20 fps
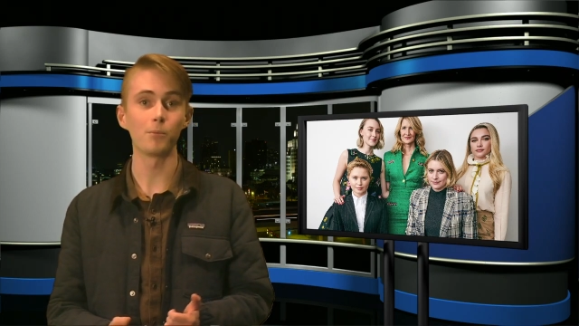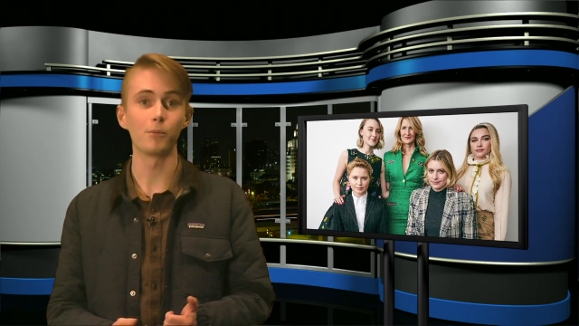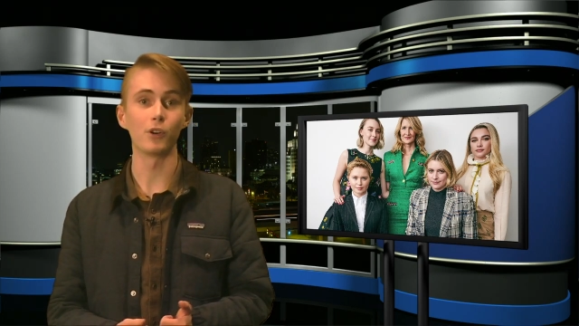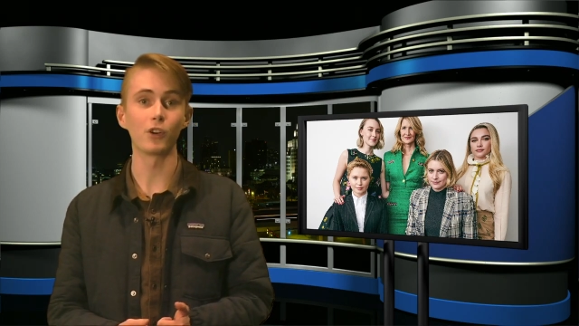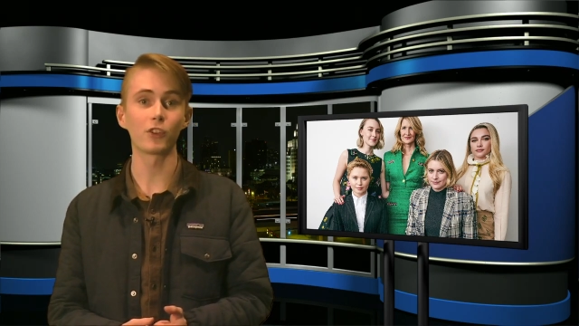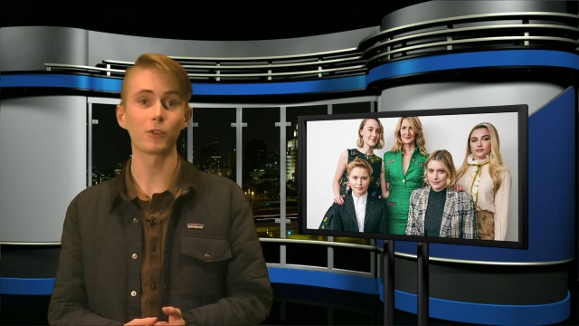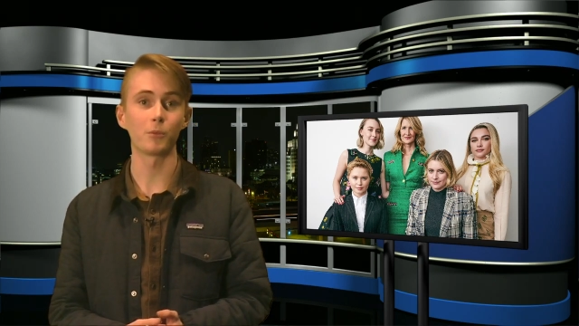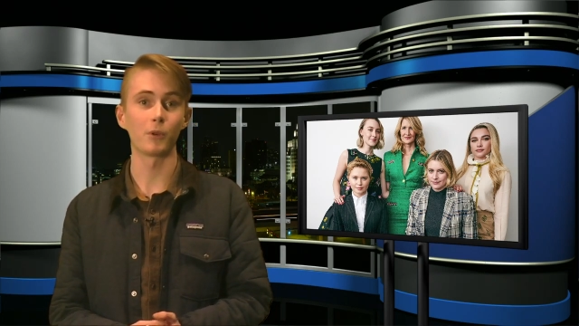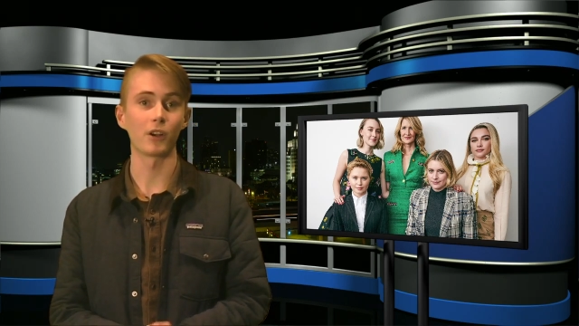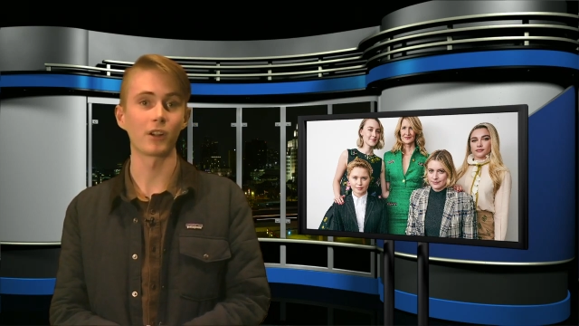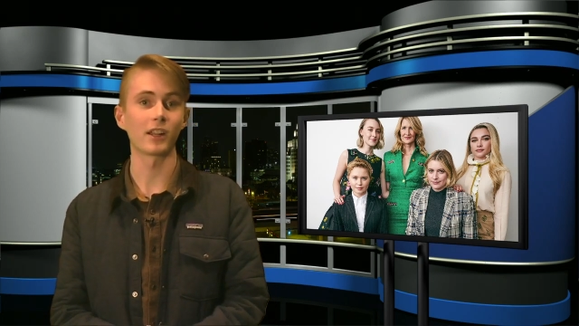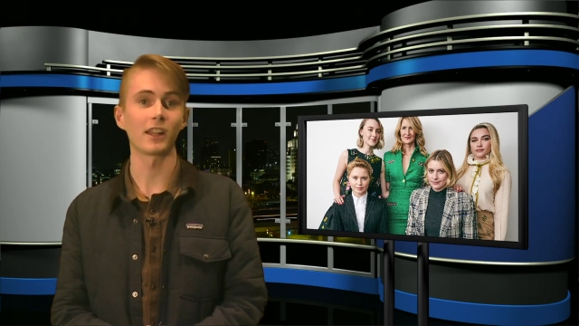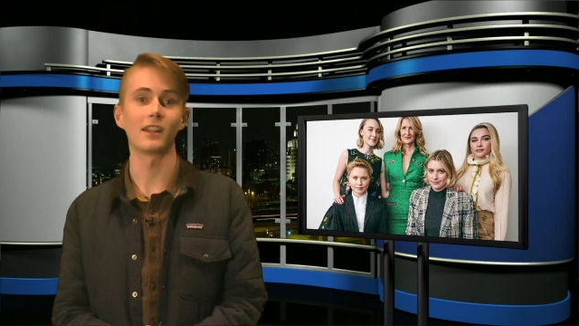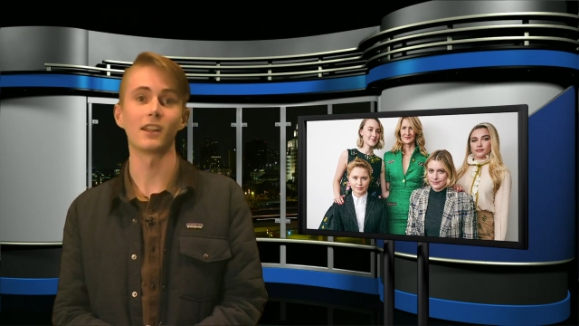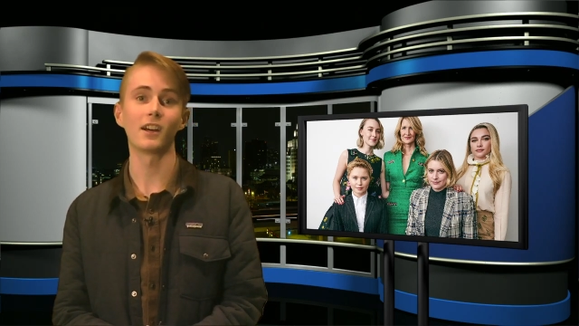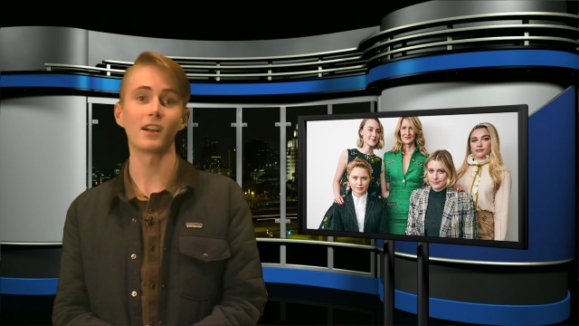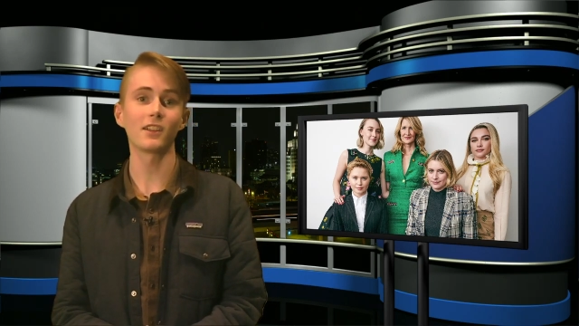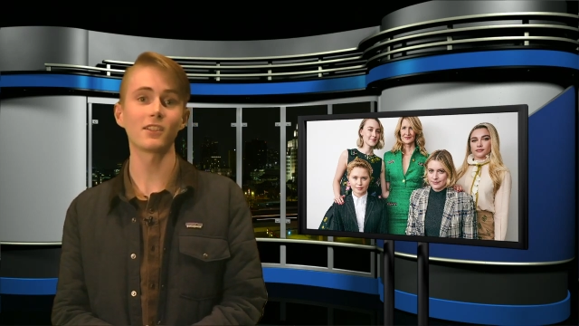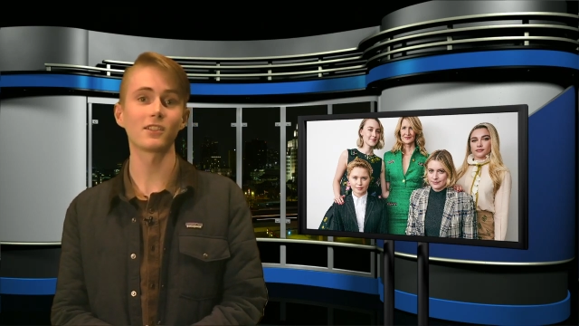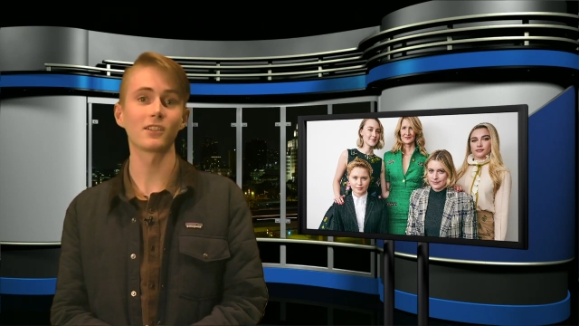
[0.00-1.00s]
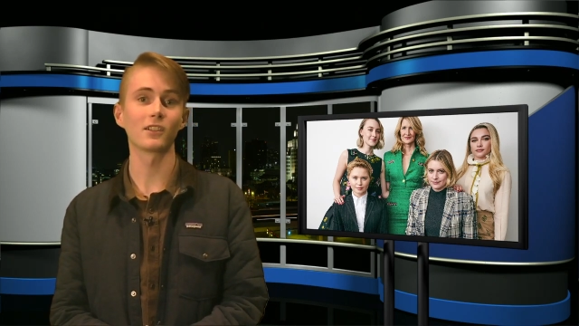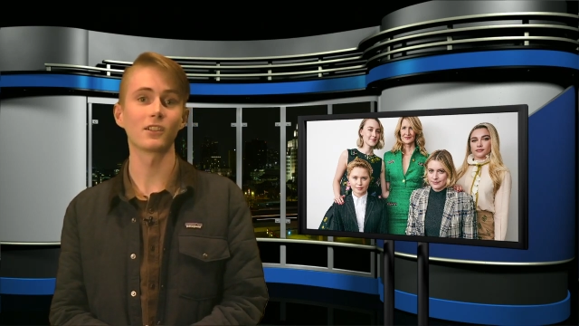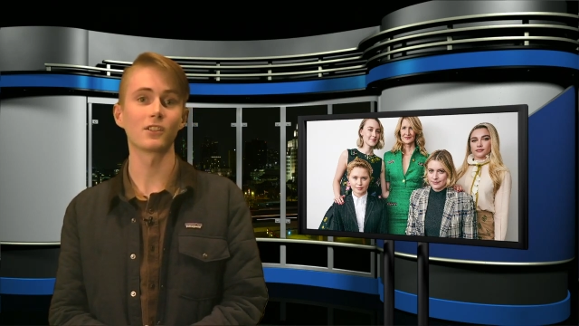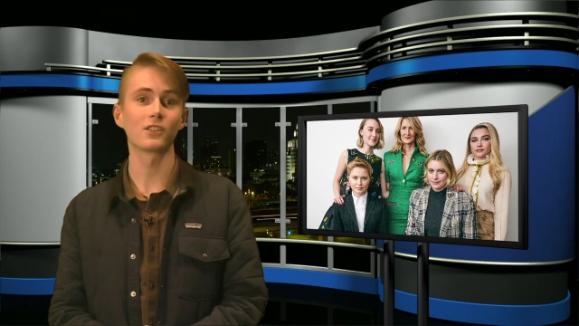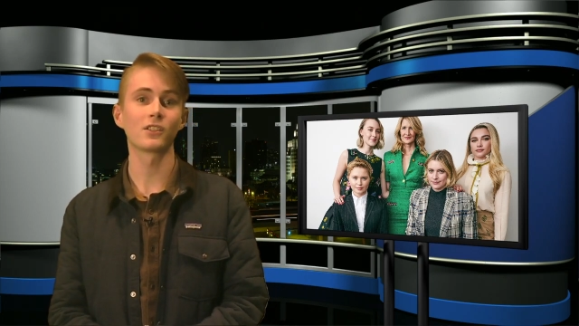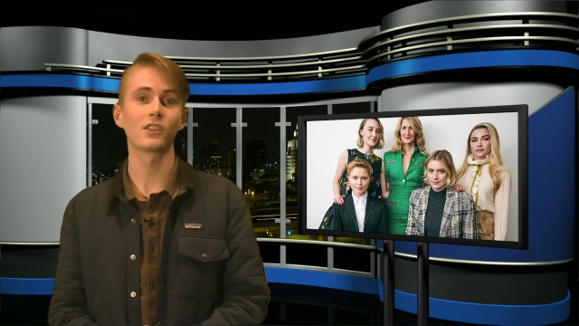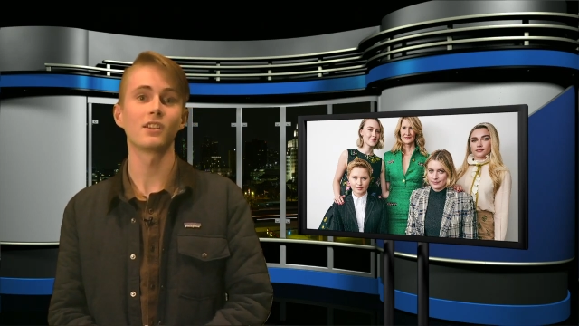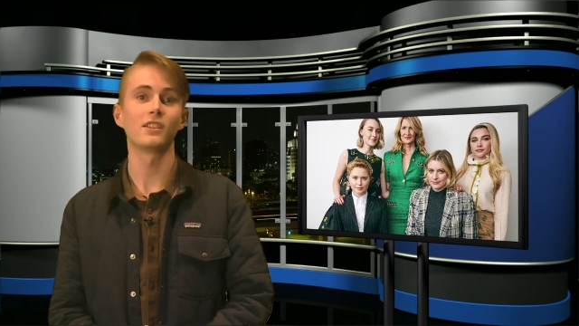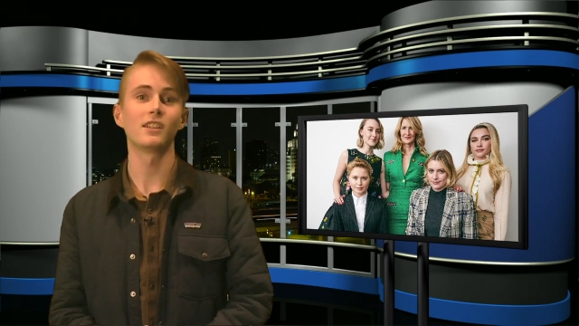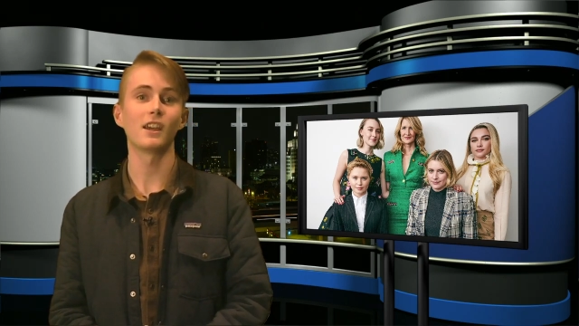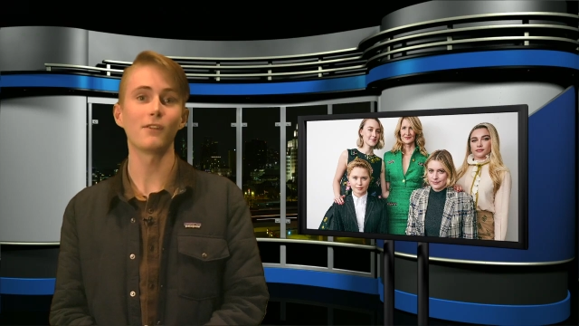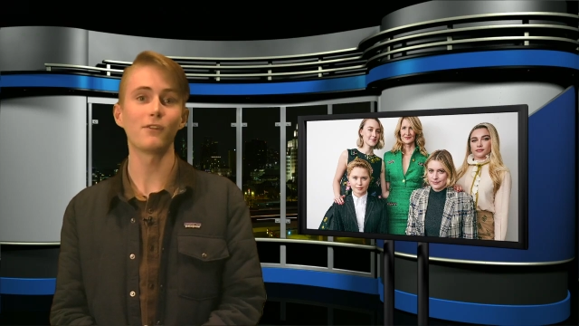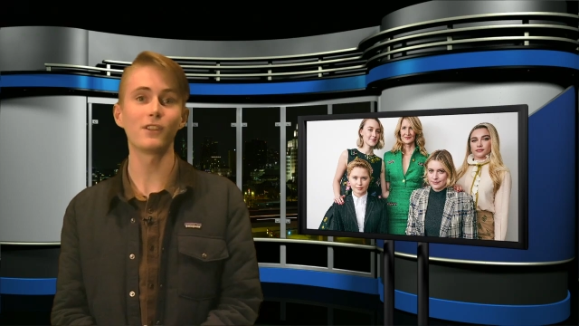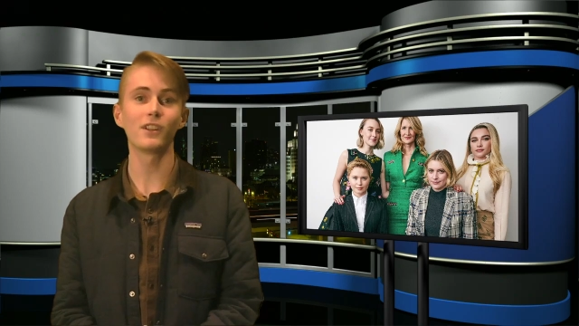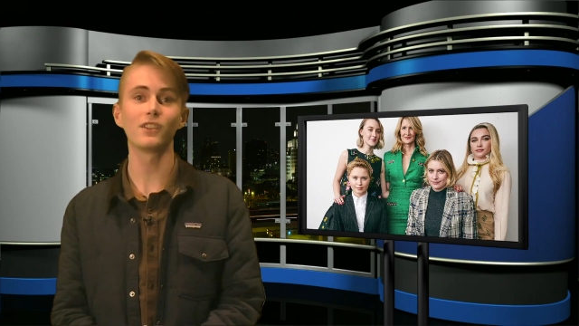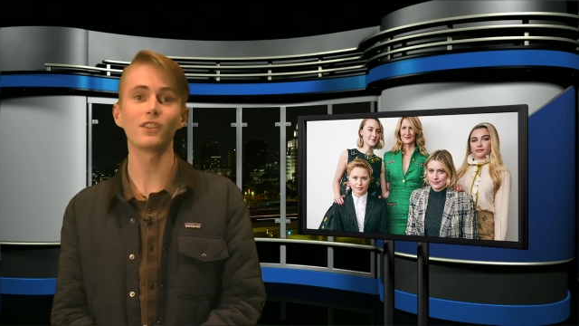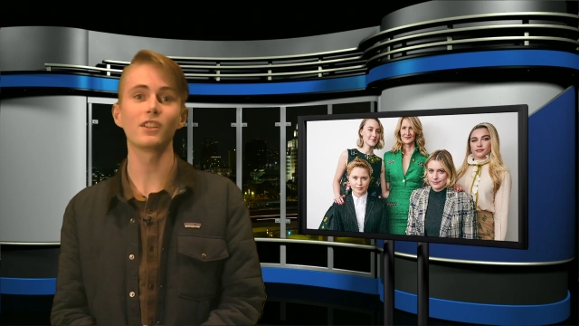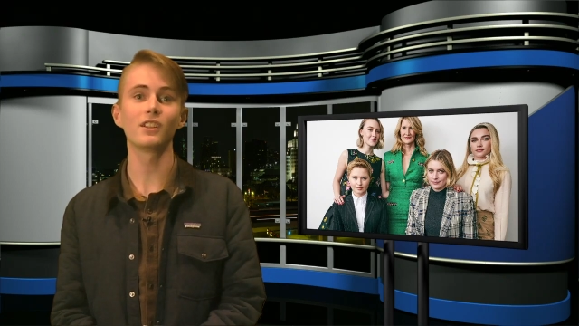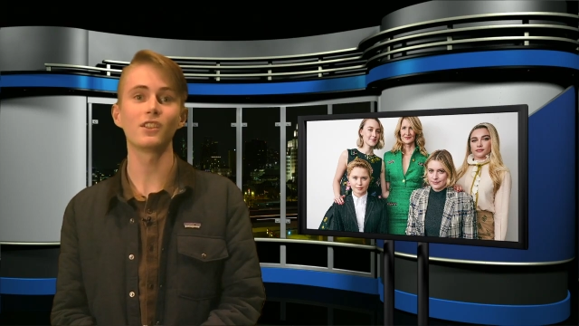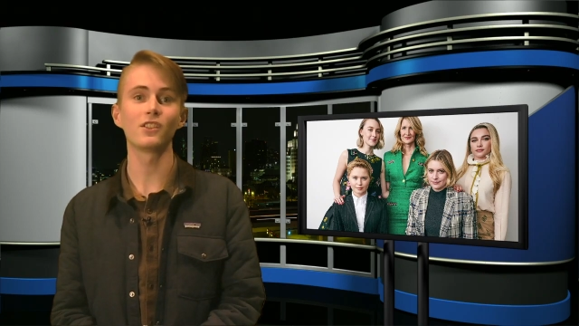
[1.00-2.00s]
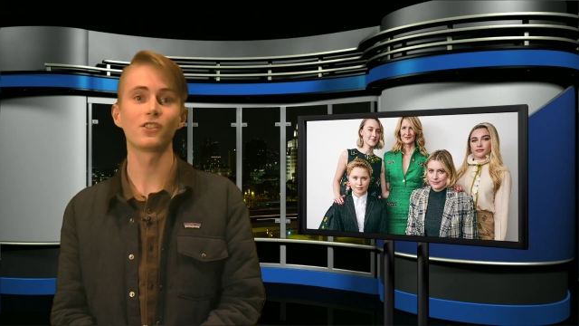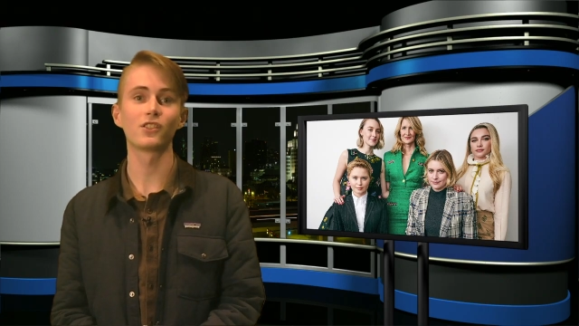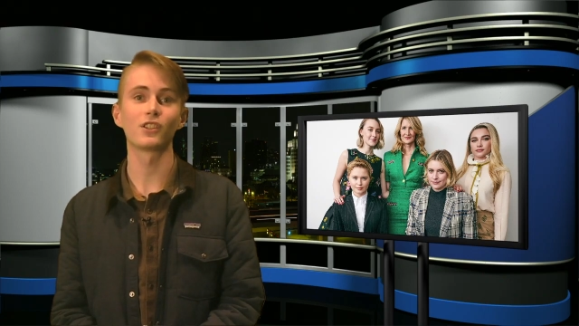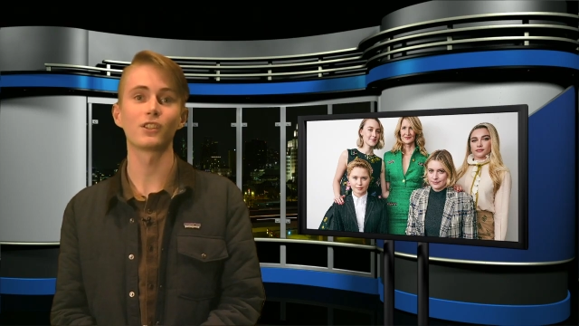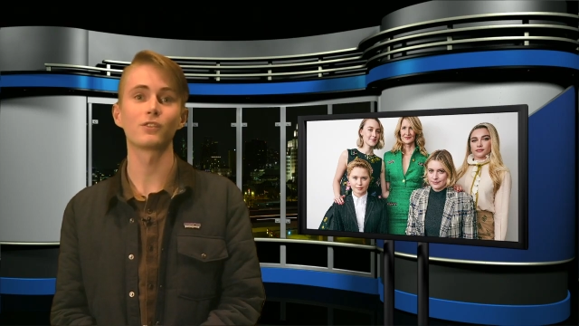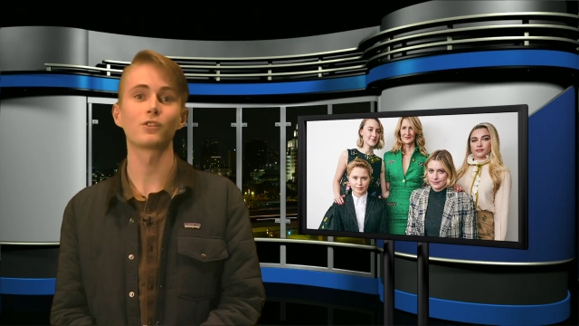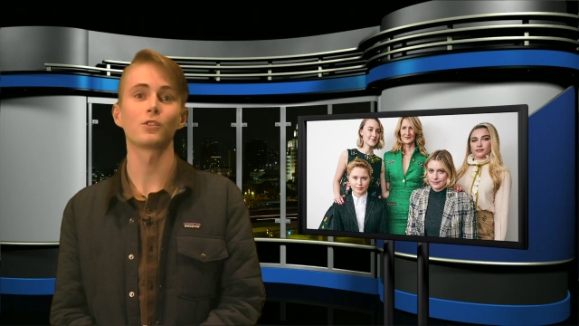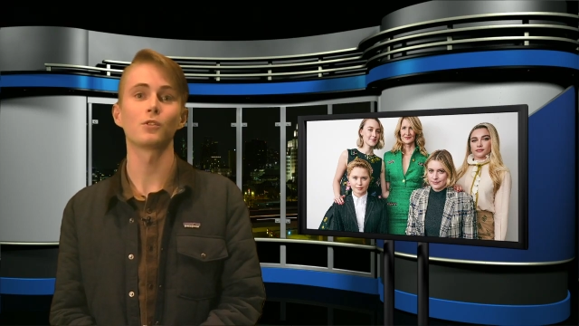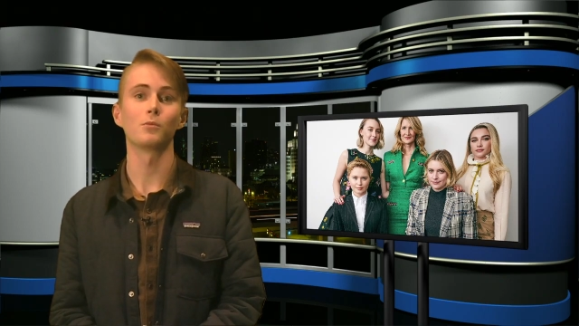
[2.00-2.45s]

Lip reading: Booksmart, and Hustlers definitely deserved